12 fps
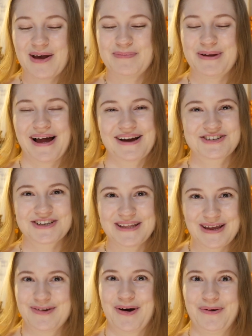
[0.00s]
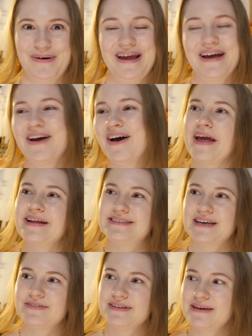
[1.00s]
but actually going, it
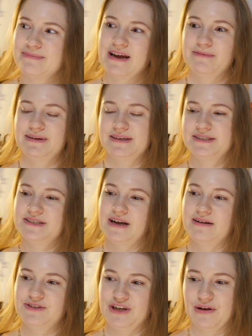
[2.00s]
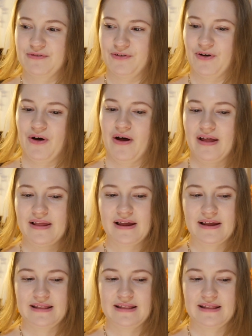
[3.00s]
definitely made me nostalgic for